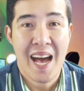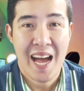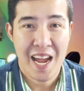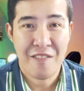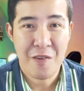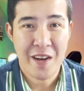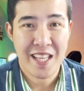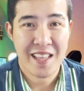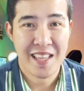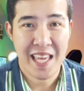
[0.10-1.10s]
Hi everyone,
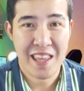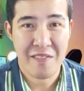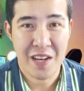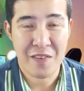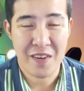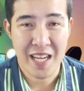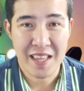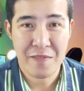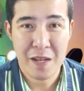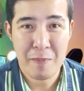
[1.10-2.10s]
this is KJ Avelino Vlogs,
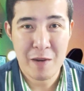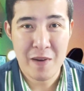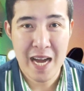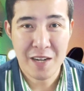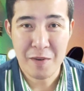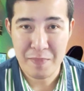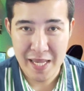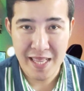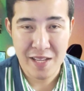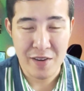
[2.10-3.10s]
a Filipino reactor
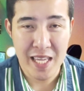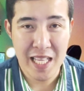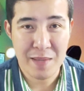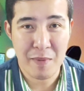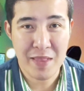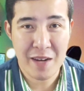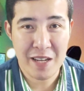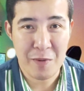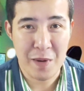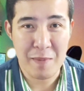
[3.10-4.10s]
based here in Kingdom of Saudi
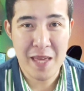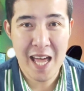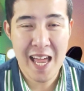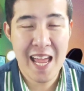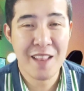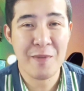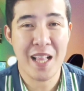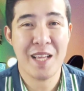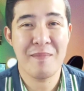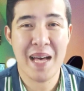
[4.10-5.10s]
Arabia, and
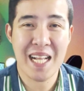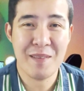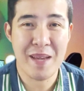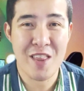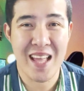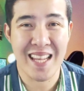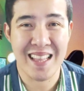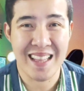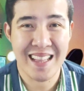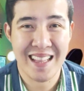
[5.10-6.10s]
welcome back to my channel.